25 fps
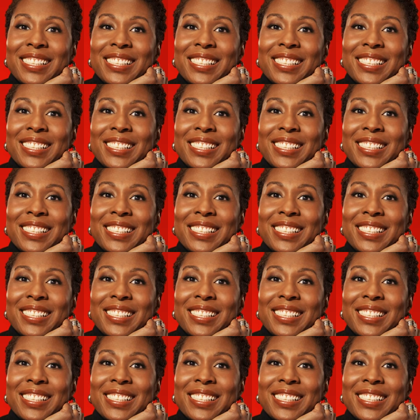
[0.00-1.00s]

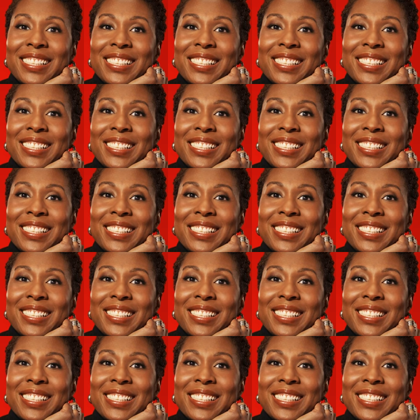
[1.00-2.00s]

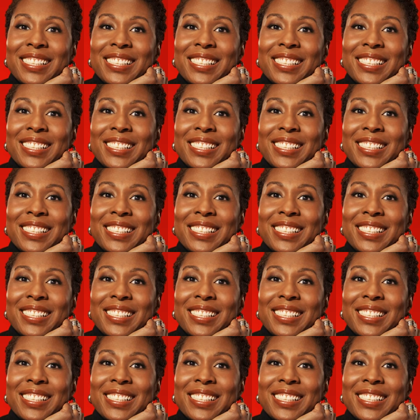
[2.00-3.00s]

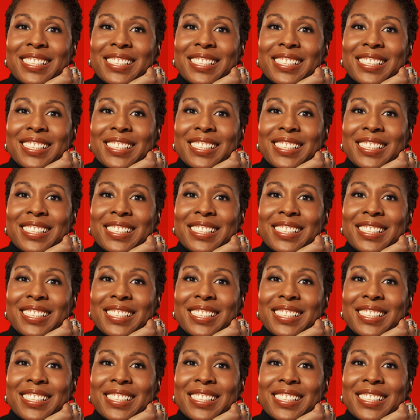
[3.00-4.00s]

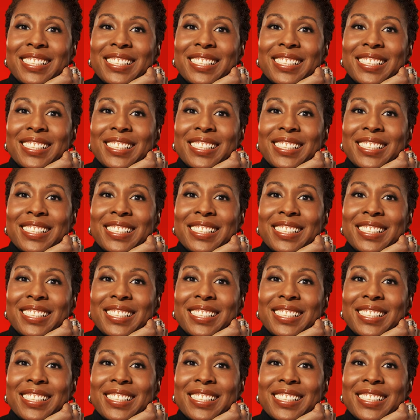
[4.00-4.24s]
This is a still picture; no speech is visible.